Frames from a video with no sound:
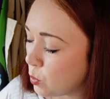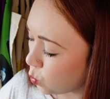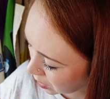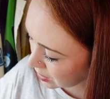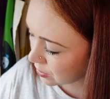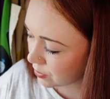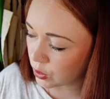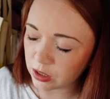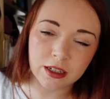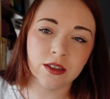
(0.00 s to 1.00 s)
the
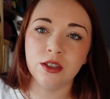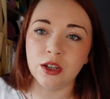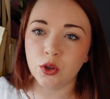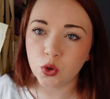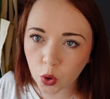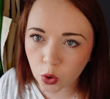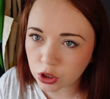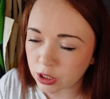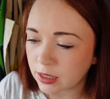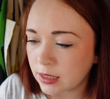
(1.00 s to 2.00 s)
wonderful, the
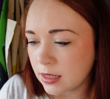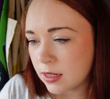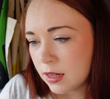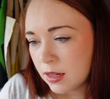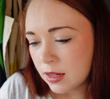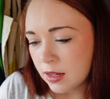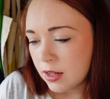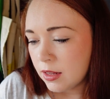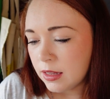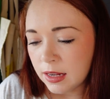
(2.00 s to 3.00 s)
gorgeous,
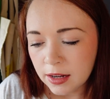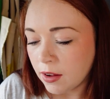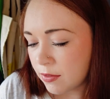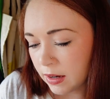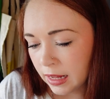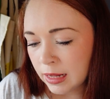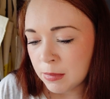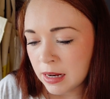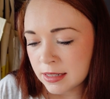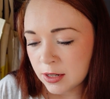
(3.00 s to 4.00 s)
the lovely
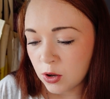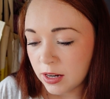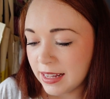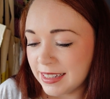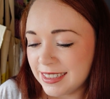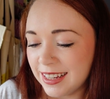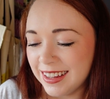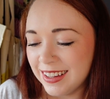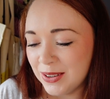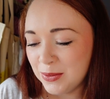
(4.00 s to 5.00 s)
Melody Collis,
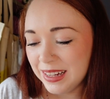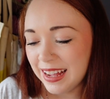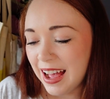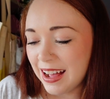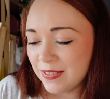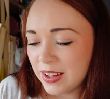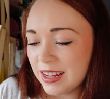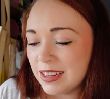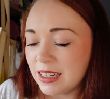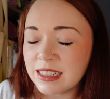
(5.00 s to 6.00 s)
we have
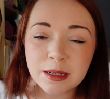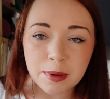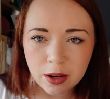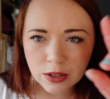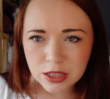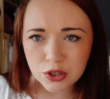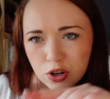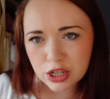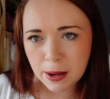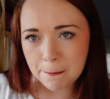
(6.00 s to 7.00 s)
dusting powders as
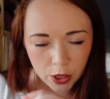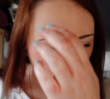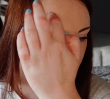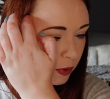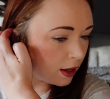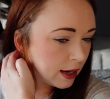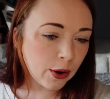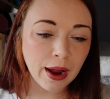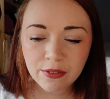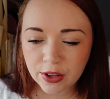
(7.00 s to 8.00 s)
dry shampoo.
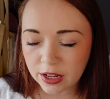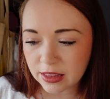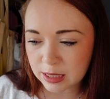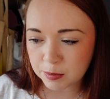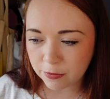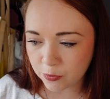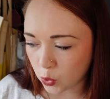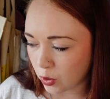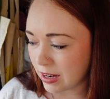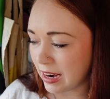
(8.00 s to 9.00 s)
Now I have heard this
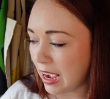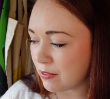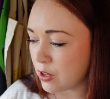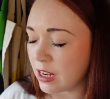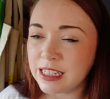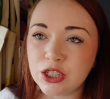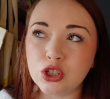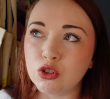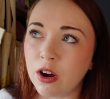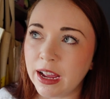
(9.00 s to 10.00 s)
before and I did
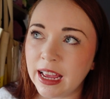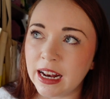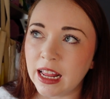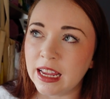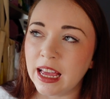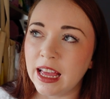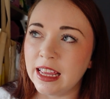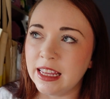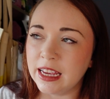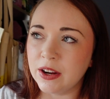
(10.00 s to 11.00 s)
try it like a
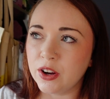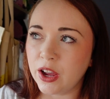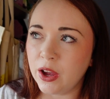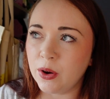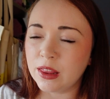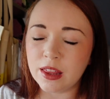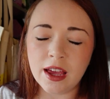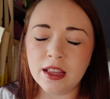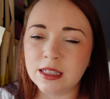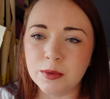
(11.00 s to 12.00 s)
year ago. I
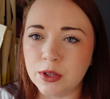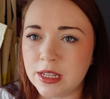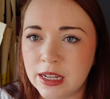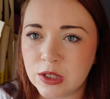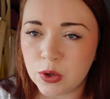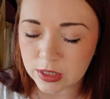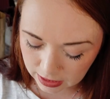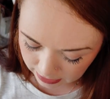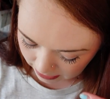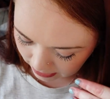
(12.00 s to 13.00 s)
heard someone on TikTok
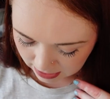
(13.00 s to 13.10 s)
say it